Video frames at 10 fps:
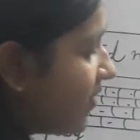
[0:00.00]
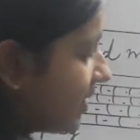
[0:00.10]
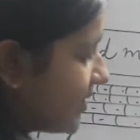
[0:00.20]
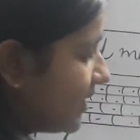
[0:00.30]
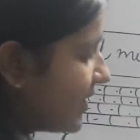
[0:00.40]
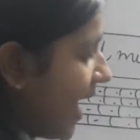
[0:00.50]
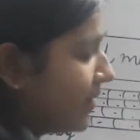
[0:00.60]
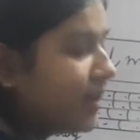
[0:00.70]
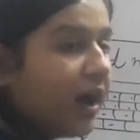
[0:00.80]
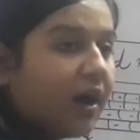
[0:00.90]
vessels,
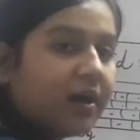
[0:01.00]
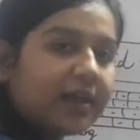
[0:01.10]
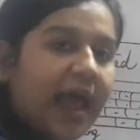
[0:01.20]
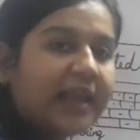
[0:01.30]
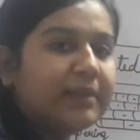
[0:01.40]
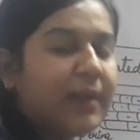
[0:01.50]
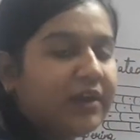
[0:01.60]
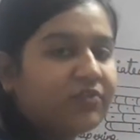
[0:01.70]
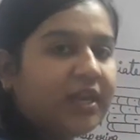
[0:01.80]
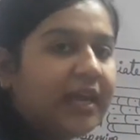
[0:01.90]
and the
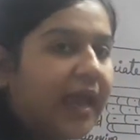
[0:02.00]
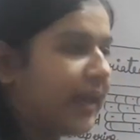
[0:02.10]
alimentary